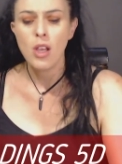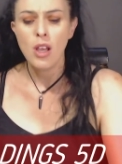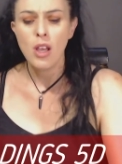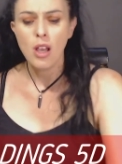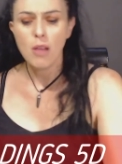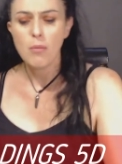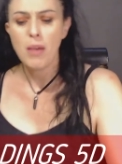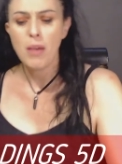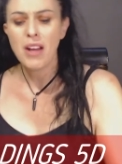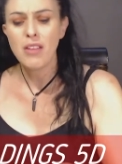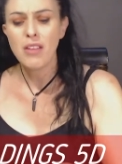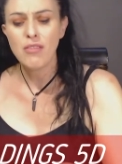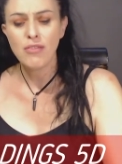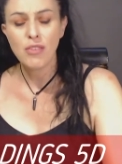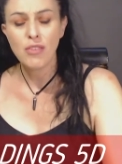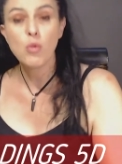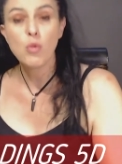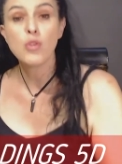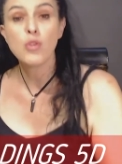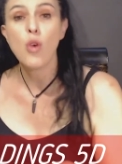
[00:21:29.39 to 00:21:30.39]
but it
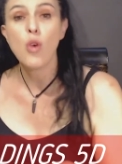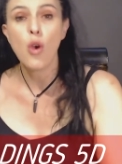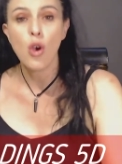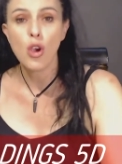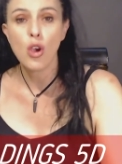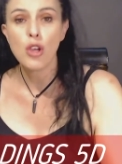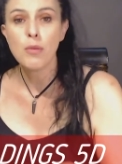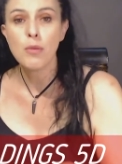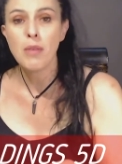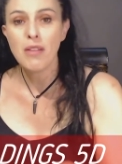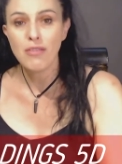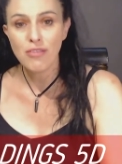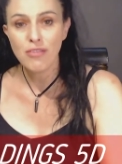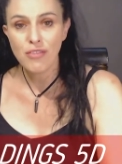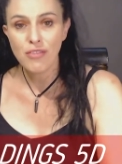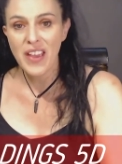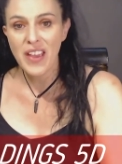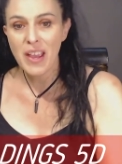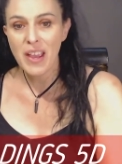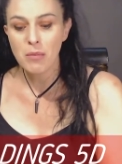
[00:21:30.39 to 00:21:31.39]
feels home,
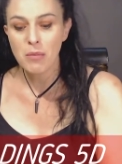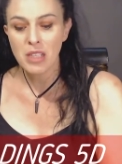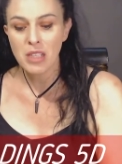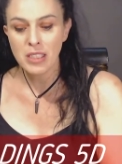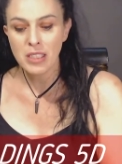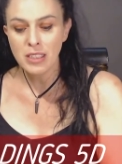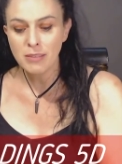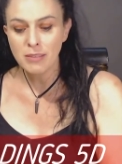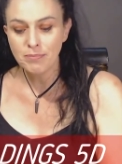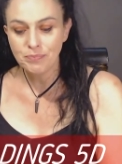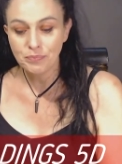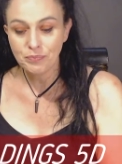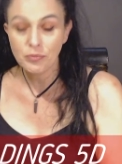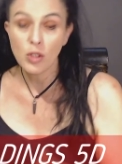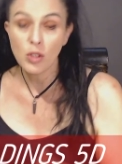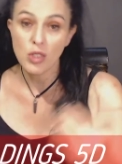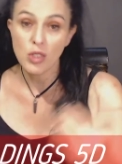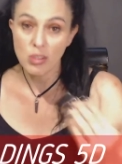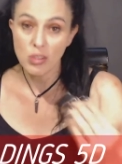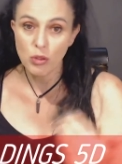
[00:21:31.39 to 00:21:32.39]
family,
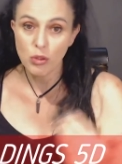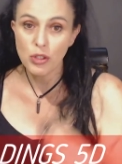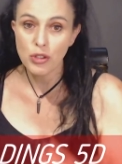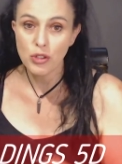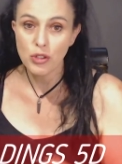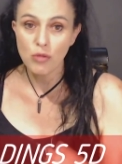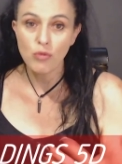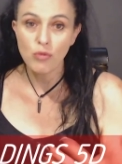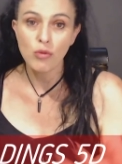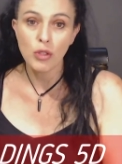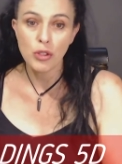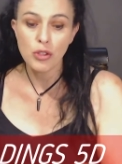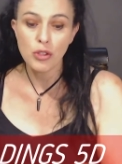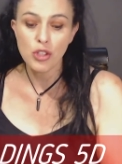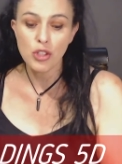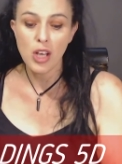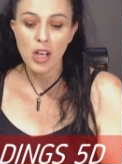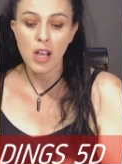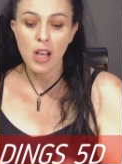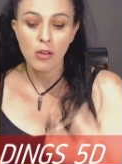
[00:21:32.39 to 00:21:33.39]
because root, root
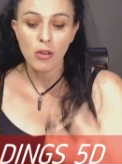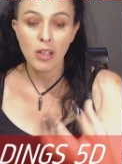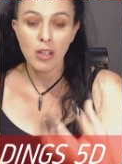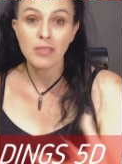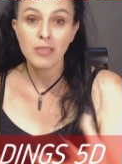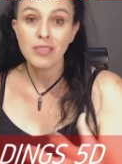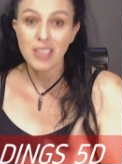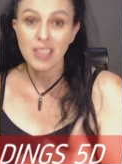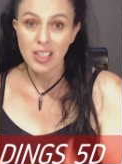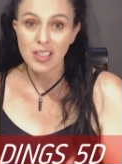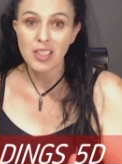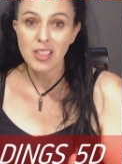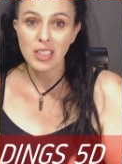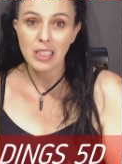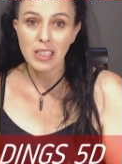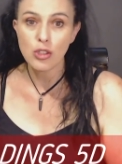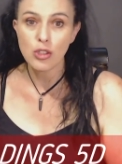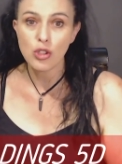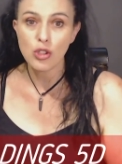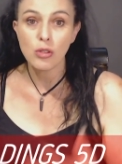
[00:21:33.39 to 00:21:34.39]
chakra does
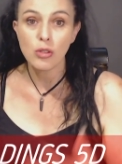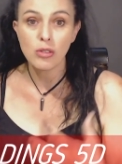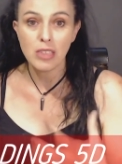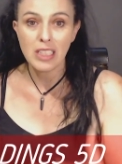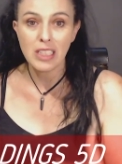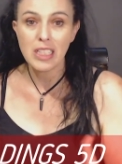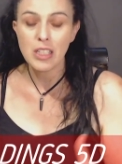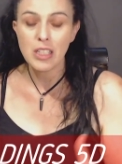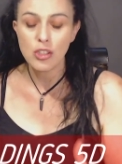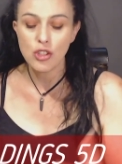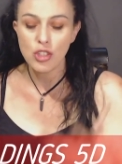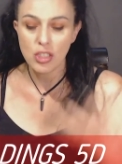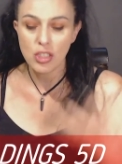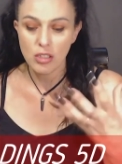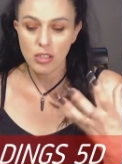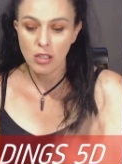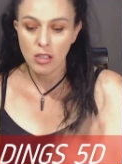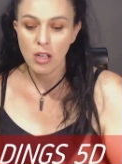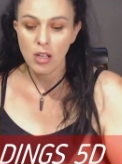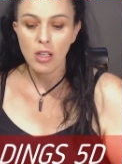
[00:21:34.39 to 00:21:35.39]
link to lineage,
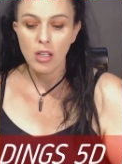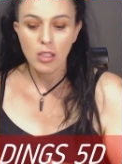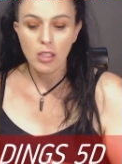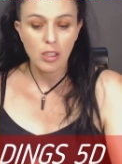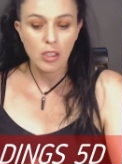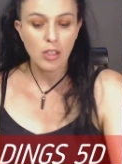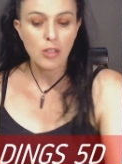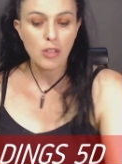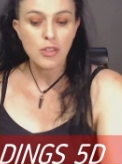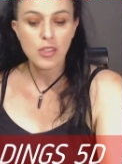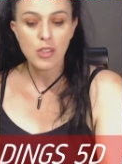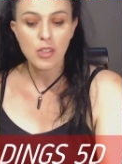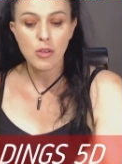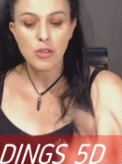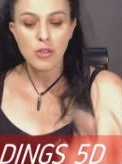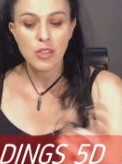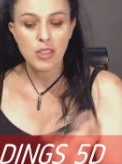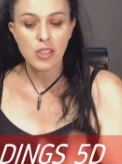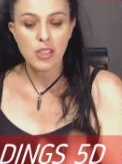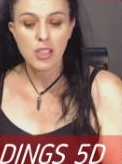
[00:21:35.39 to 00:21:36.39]
and, you know, so
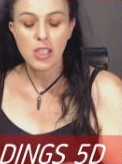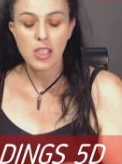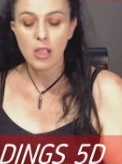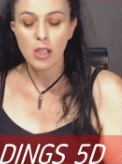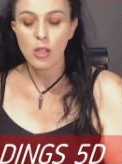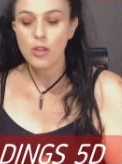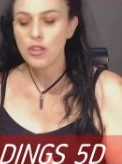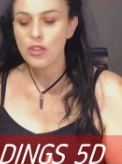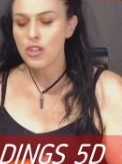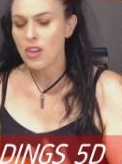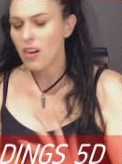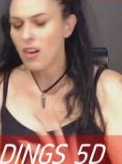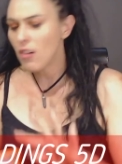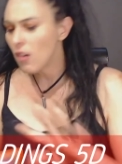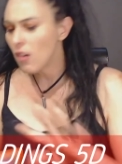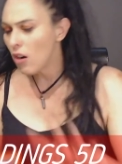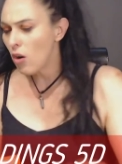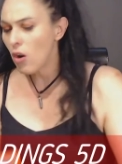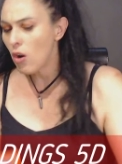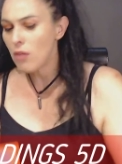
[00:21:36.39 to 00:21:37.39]
does the yellow
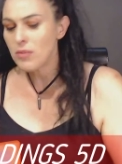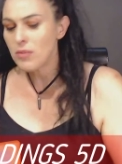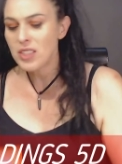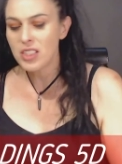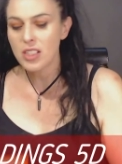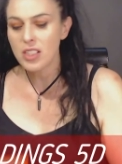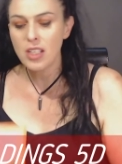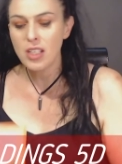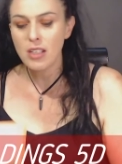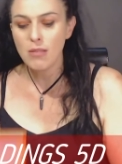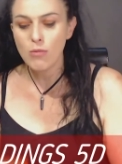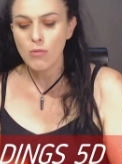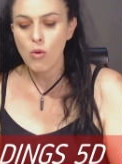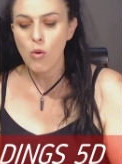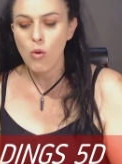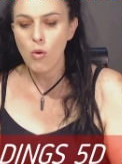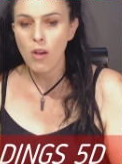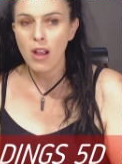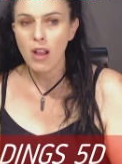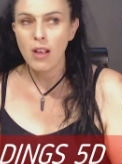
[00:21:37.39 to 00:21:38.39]
chakra. I'm seeing
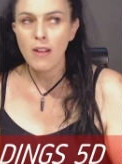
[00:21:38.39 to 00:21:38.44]
more,